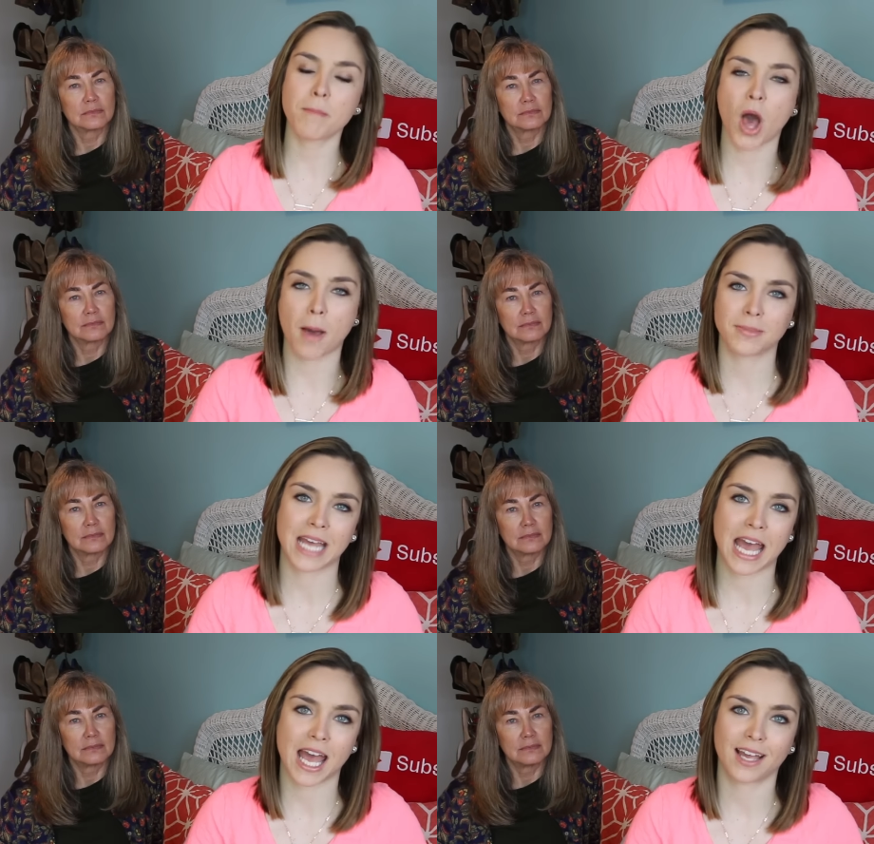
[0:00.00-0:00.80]
Speaker 1: mom
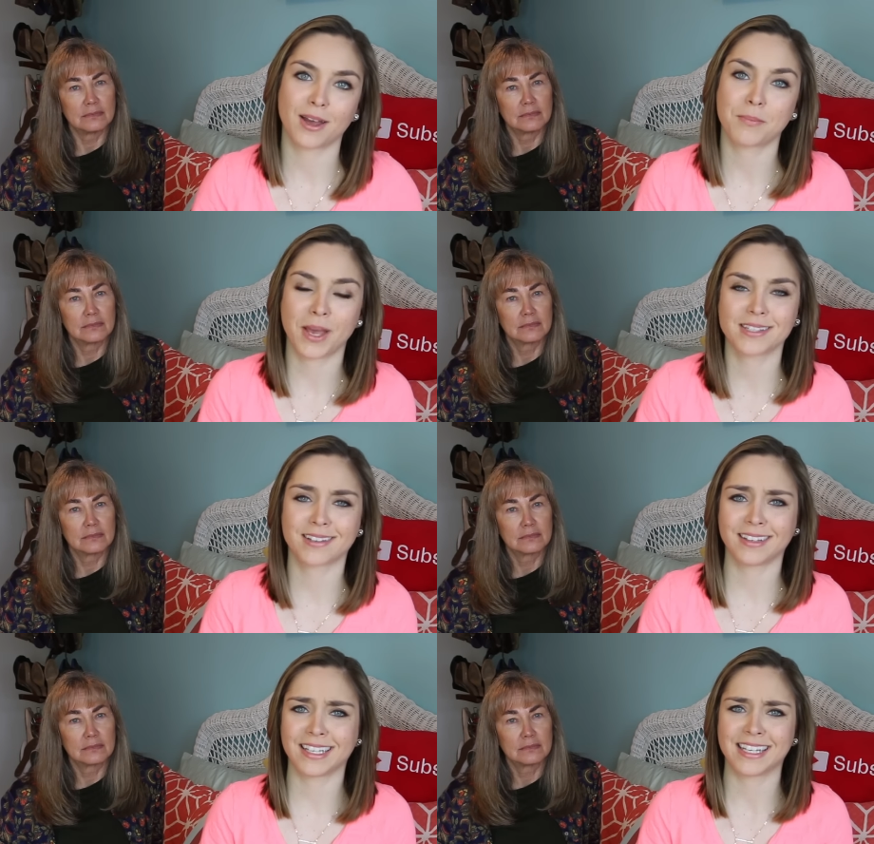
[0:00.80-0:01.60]
tag.
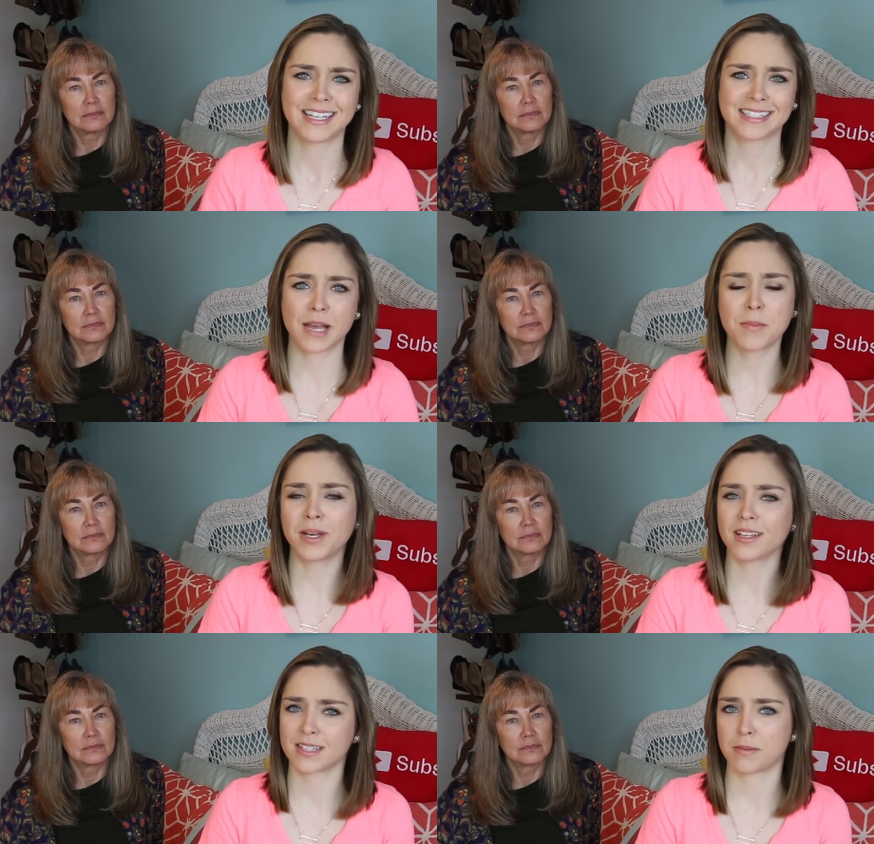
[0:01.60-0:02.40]
Basically,
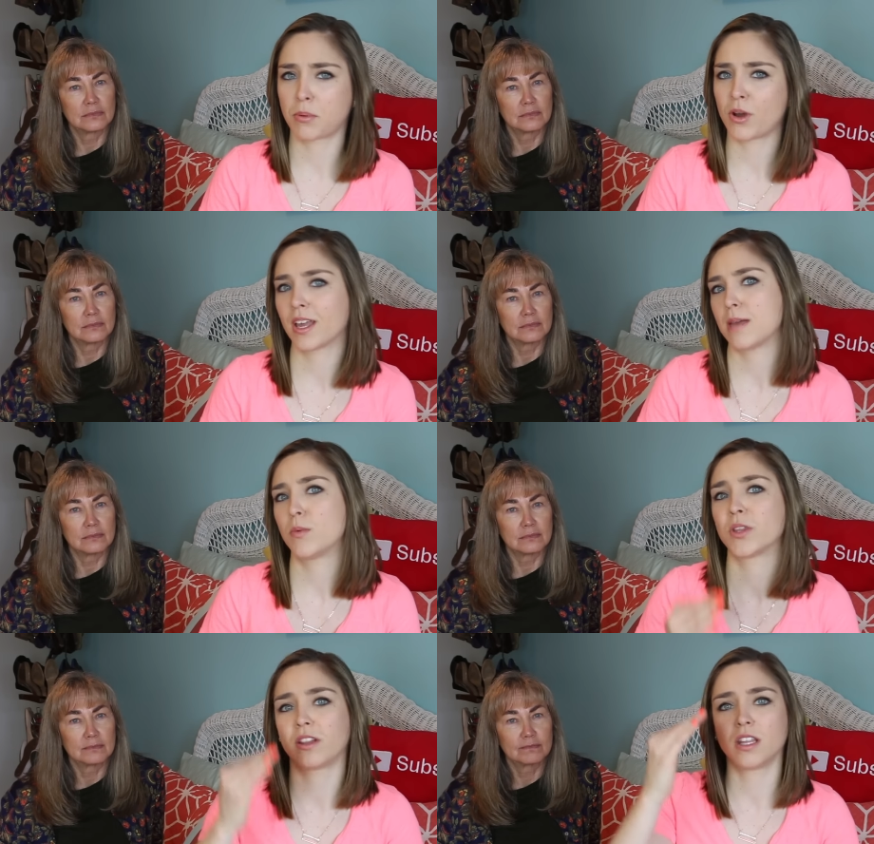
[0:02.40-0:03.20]
somebody at some point came
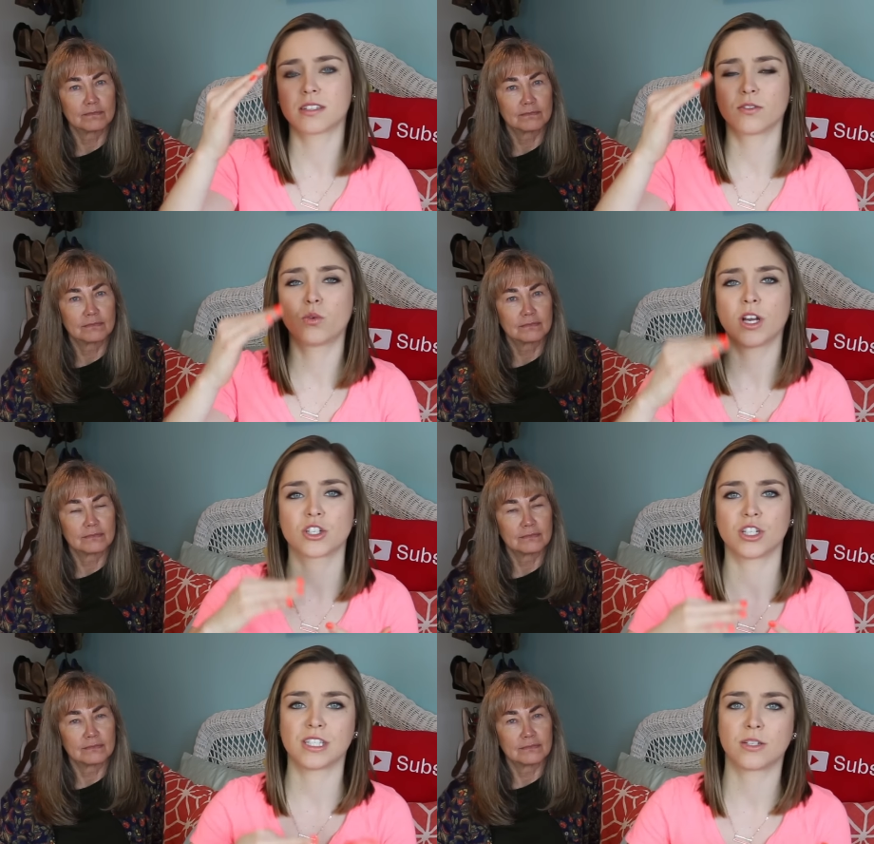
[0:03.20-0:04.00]
up with a list of
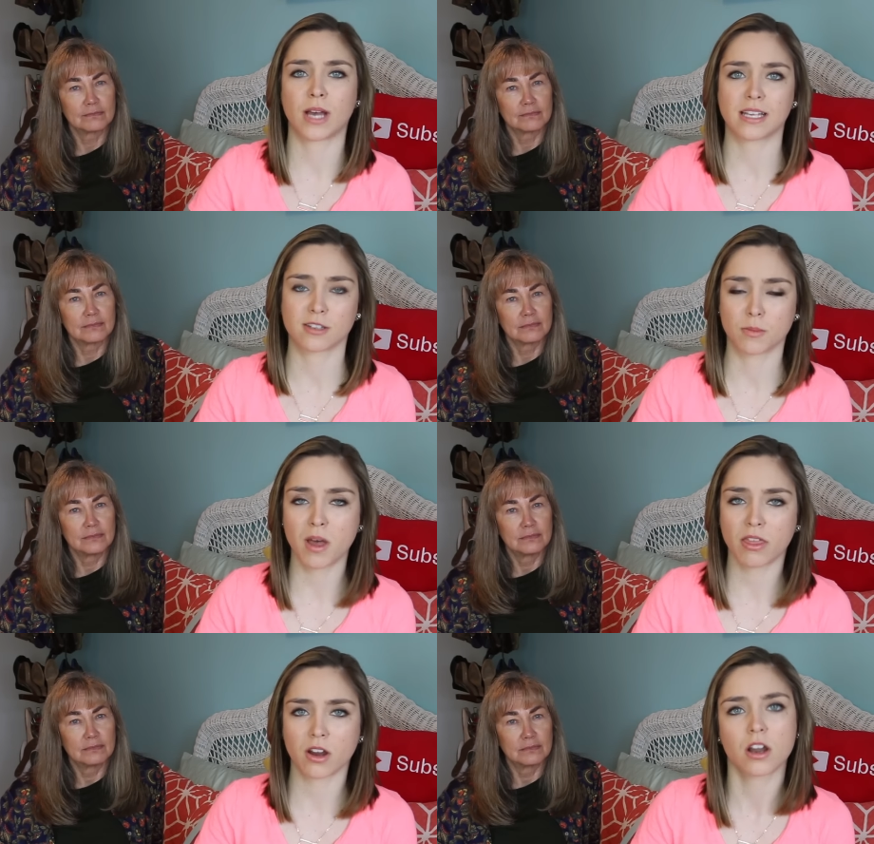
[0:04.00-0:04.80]
questions to ask your
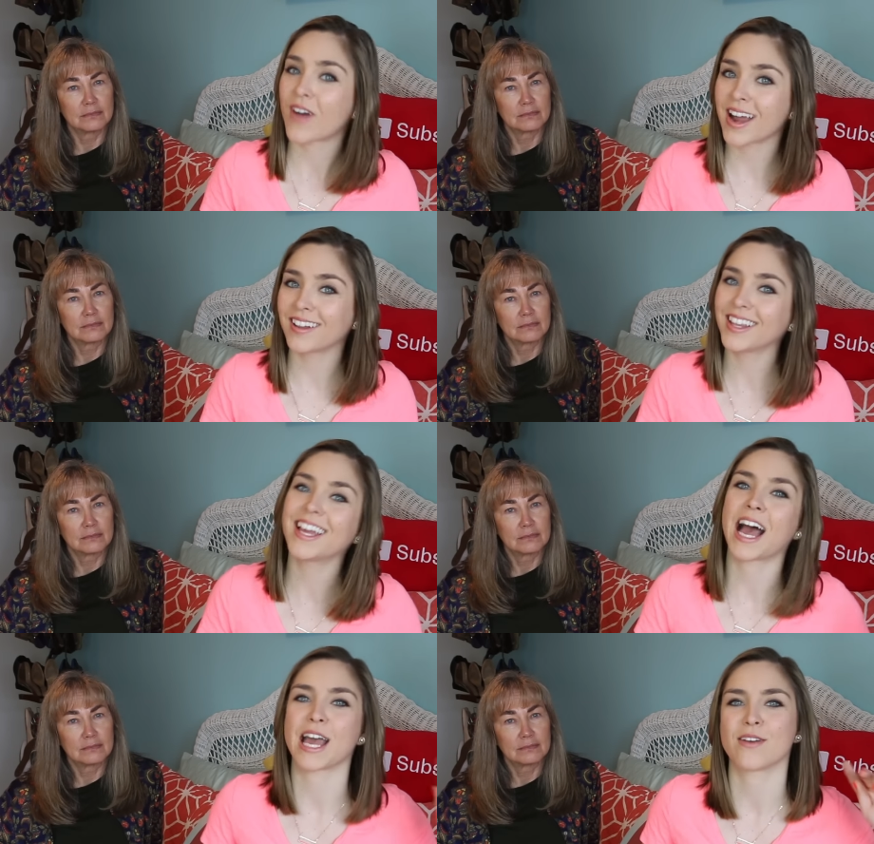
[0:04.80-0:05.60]
mother.
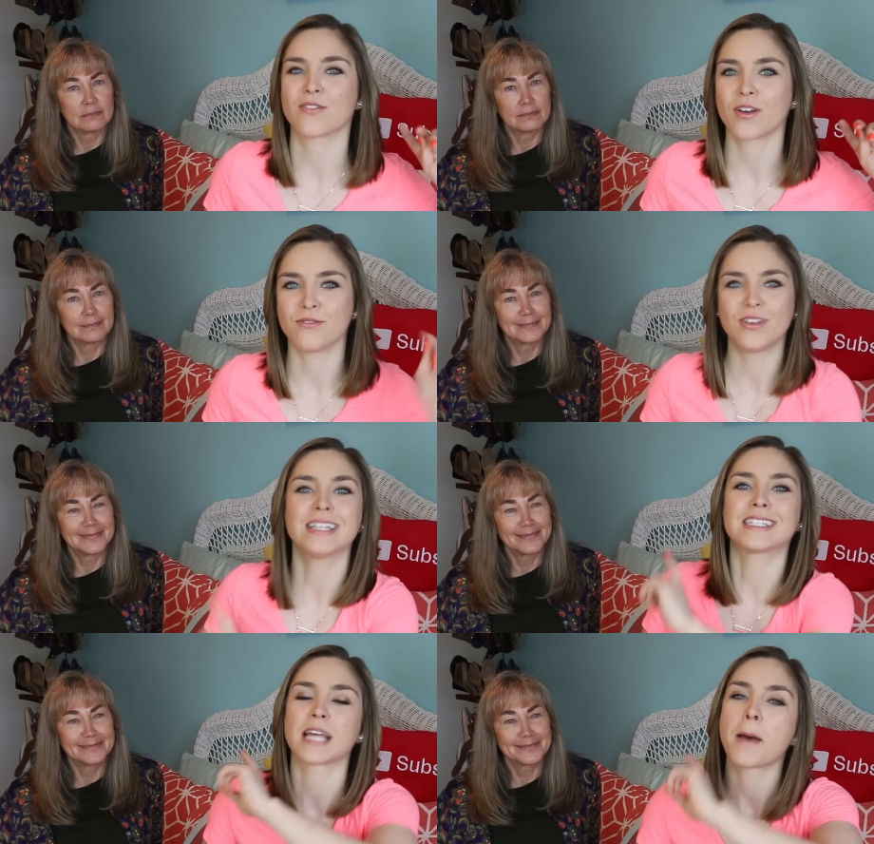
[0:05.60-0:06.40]
Finally, I have
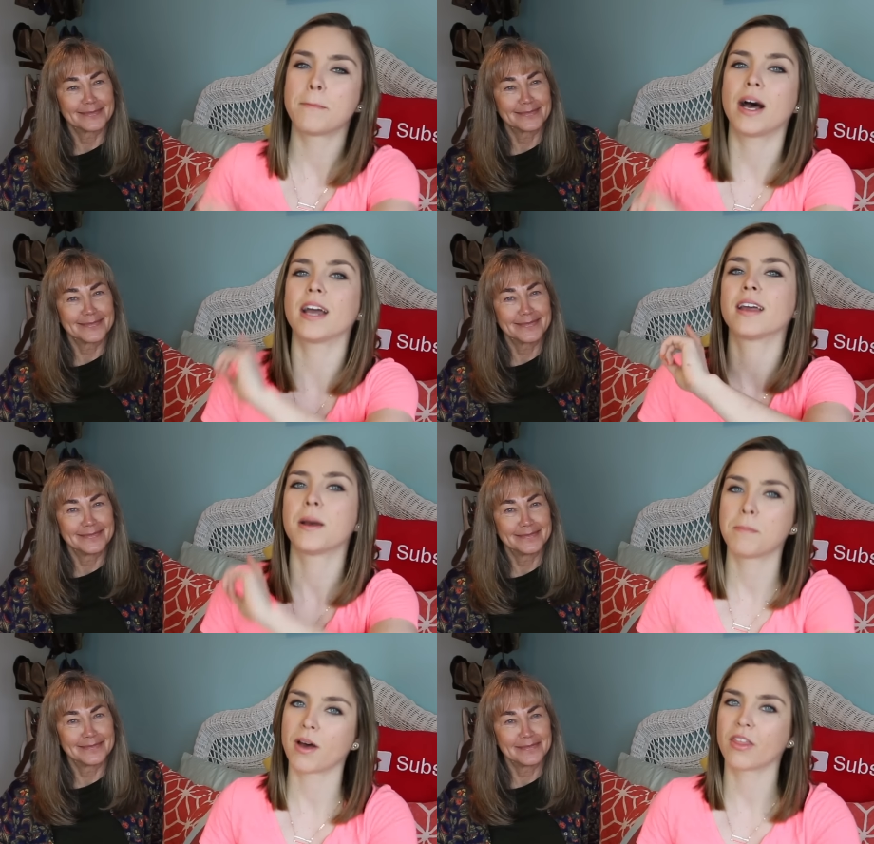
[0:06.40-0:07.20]
convinced my
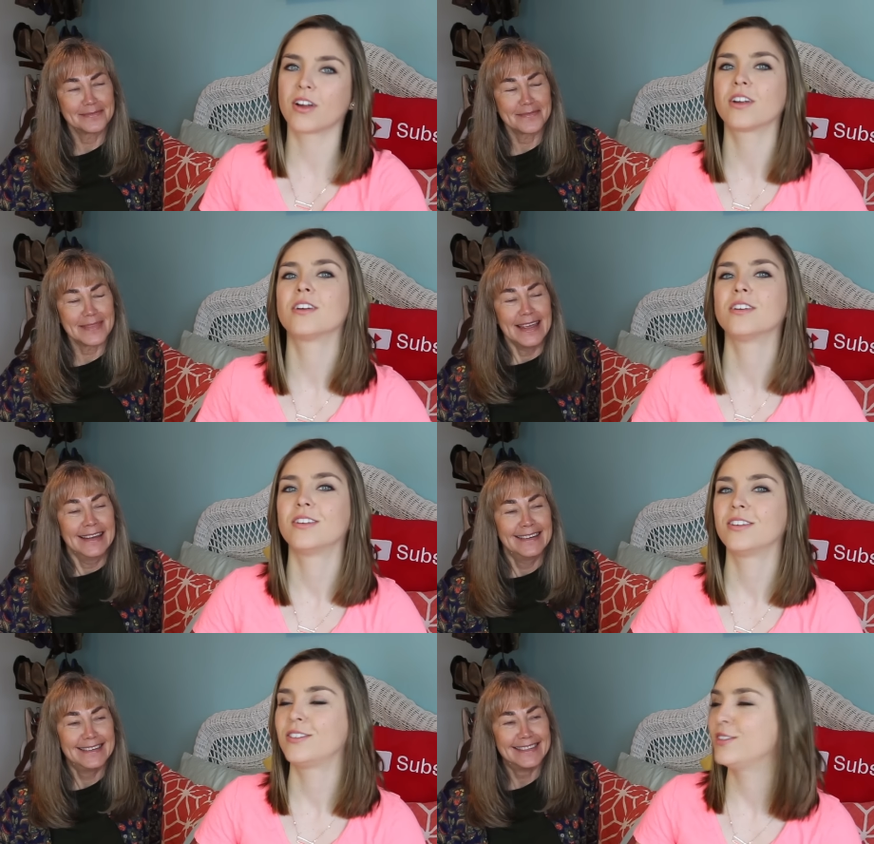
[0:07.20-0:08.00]
mother
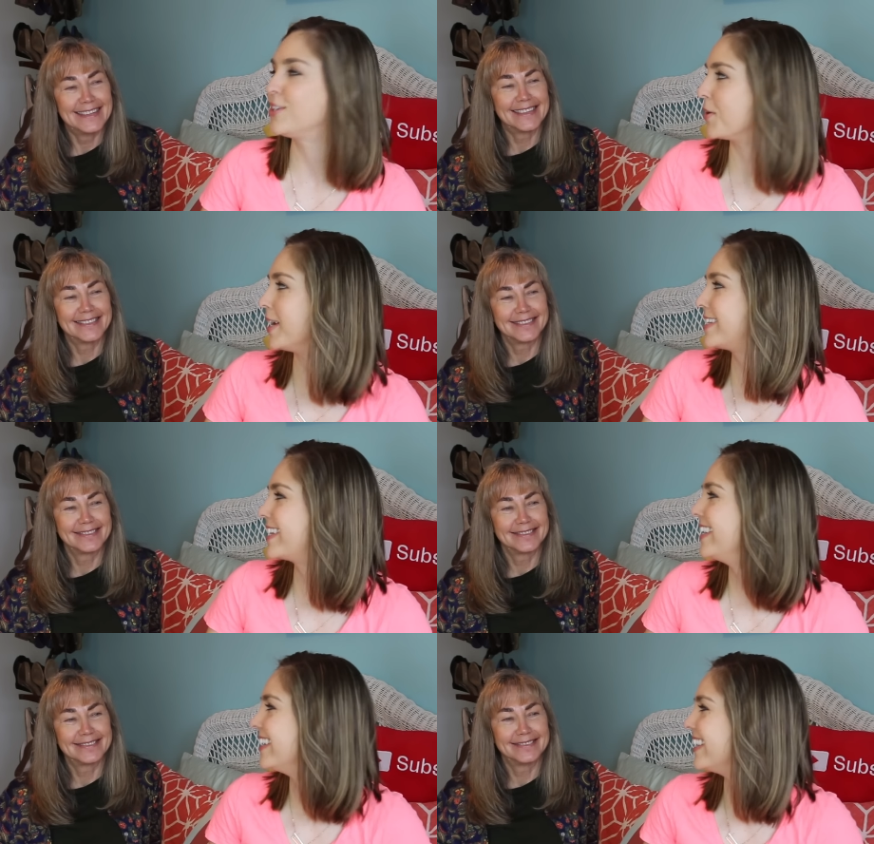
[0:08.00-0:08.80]
to do
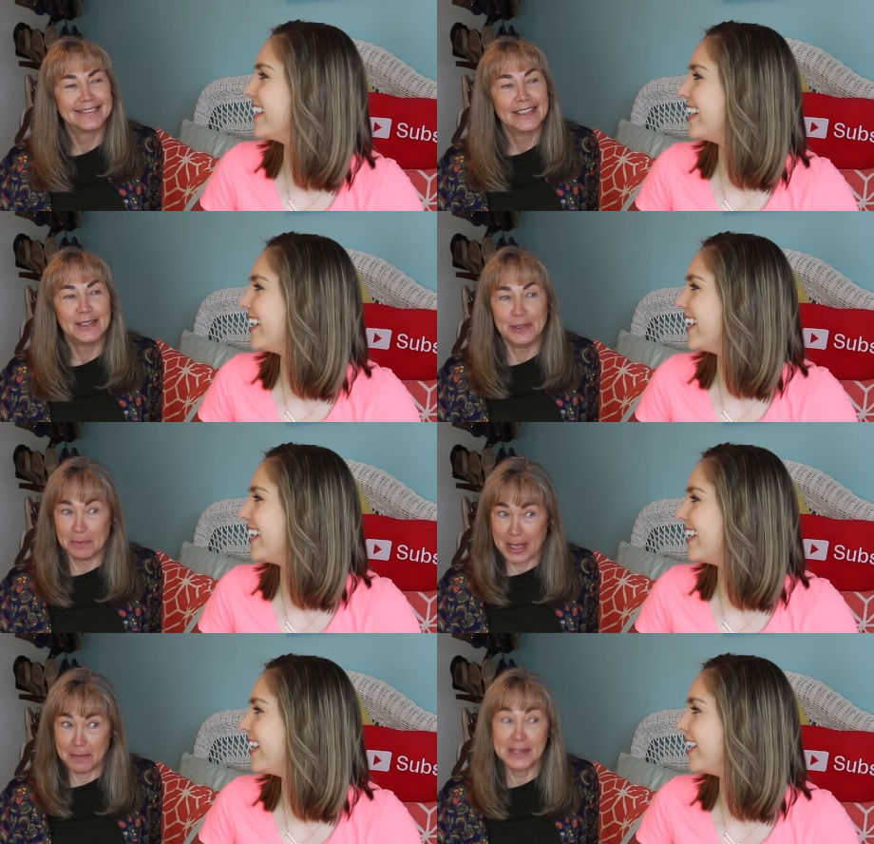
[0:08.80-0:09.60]
it.
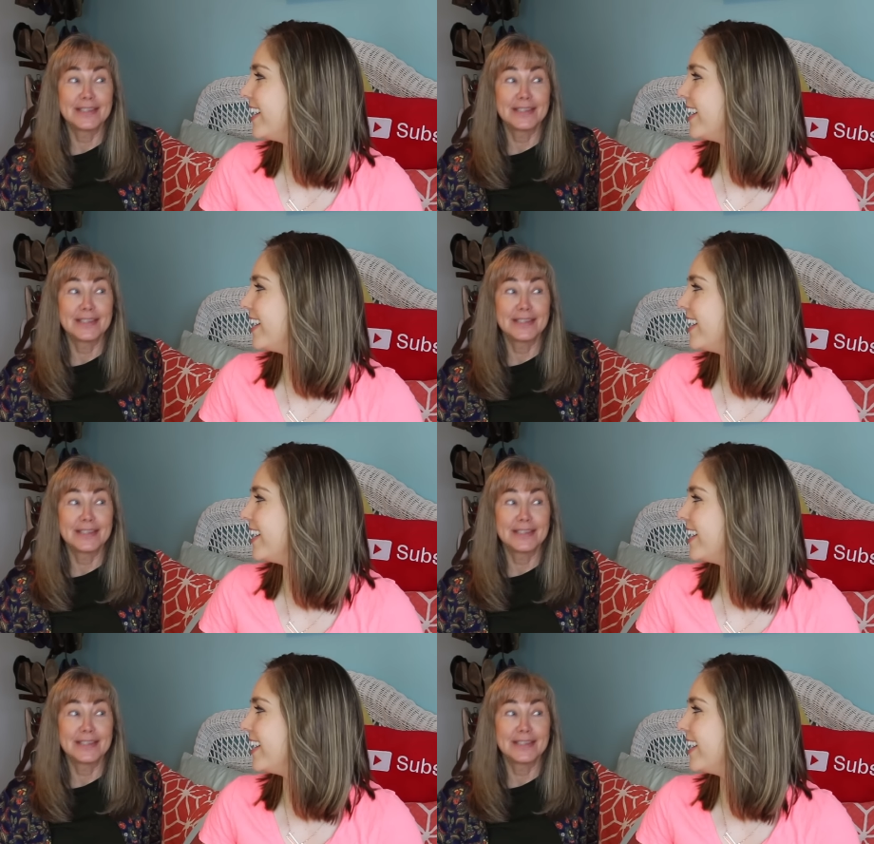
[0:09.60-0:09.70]
Speaker 2: You may be